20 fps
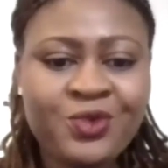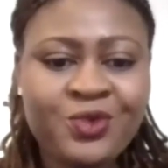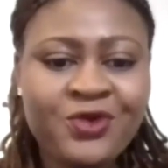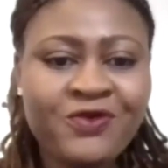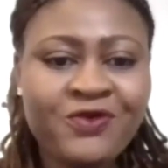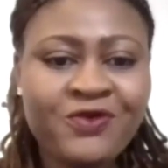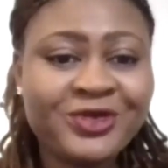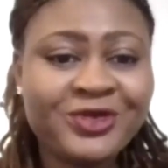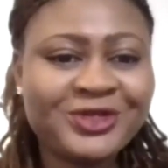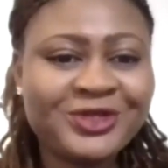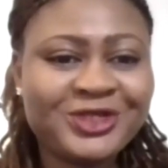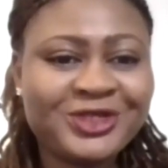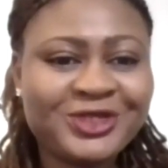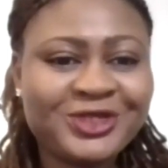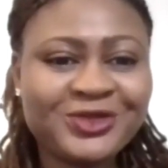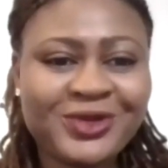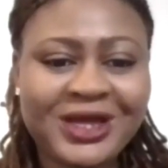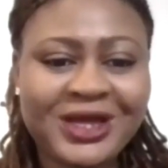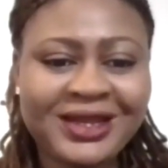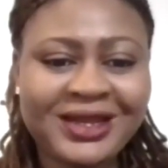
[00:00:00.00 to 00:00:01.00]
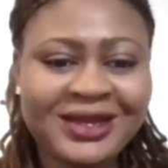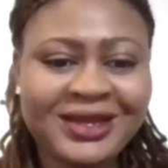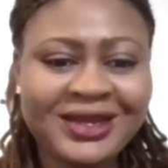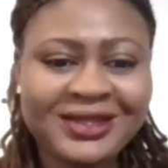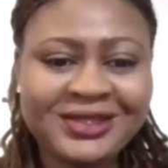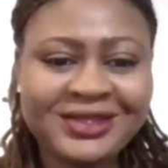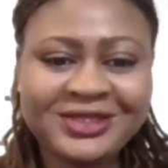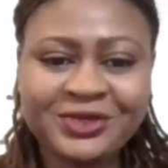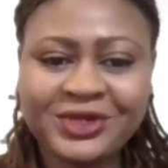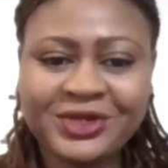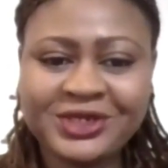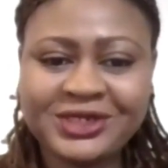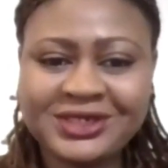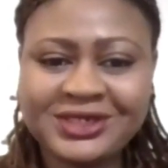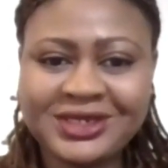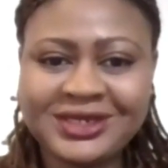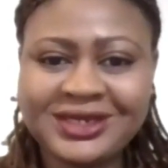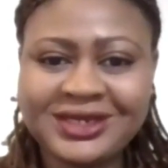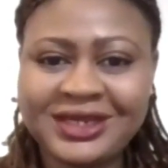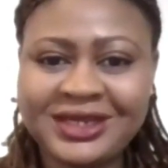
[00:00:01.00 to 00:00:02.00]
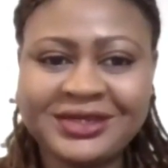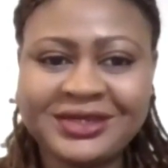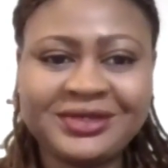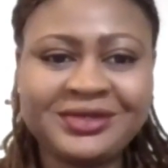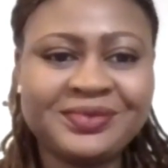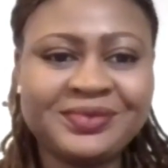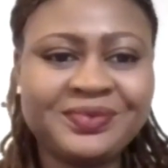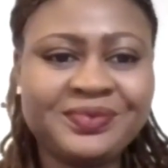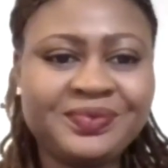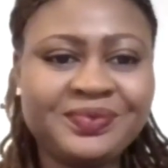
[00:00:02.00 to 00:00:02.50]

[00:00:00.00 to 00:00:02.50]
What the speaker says: move on to our next question then.